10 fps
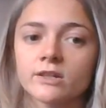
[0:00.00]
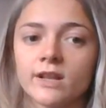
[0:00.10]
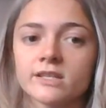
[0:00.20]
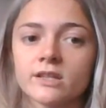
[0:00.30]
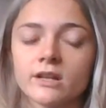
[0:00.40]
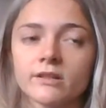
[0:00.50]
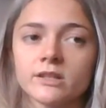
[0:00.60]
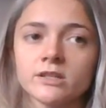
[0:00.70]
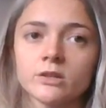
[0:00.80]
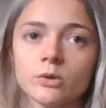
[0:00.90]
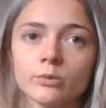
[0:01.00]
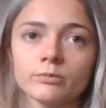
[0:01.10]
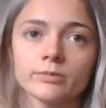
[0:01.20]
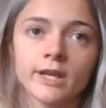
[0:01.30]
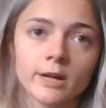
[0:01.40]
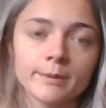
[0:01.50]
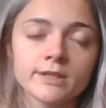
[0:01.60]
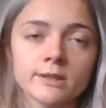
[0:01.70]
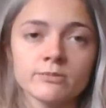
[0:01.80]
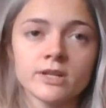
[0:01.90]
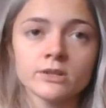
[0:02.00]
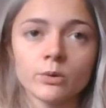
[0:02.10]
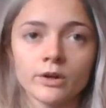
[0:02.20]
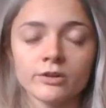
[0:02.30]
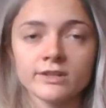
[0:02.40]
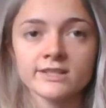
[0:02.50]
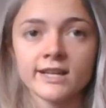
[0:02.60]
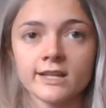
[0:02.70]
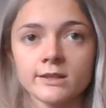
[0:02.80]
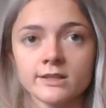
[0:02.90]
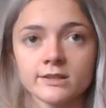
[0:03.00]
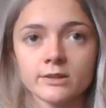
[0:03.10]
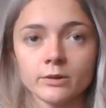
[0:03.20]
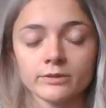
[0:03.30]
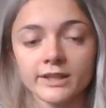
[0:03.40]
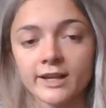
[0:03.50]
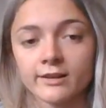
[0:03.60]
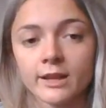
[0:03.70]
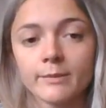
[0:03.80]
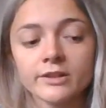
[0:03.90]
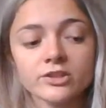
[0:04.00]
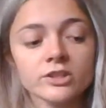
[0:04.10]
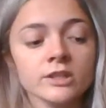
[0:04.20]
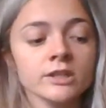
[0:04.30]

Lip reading: You're less likely to care about the subject or understand it since you don't really care that much.